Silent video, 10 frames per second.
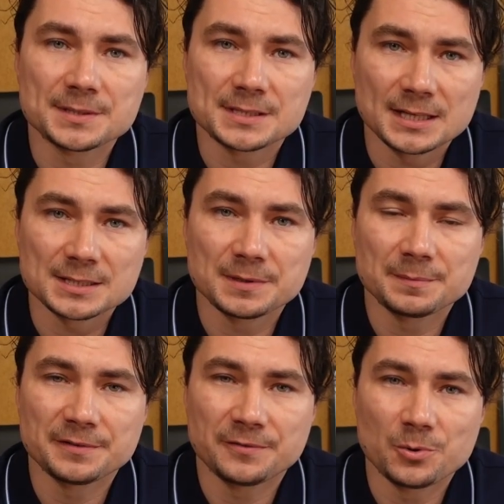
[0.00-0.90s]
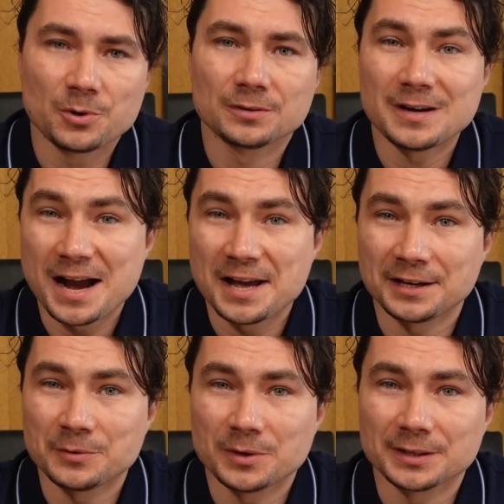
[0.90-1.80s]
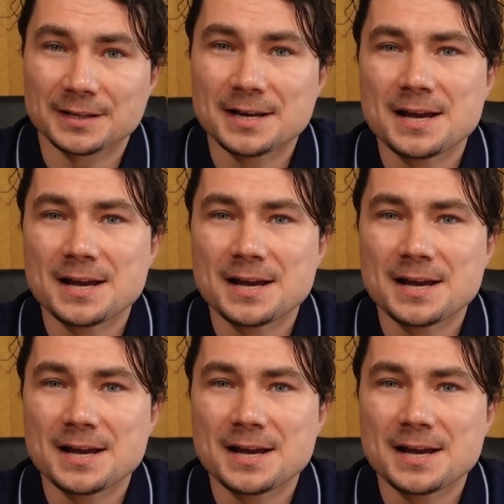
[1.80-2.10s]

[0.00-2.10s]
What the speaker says: a salesman before hiring one.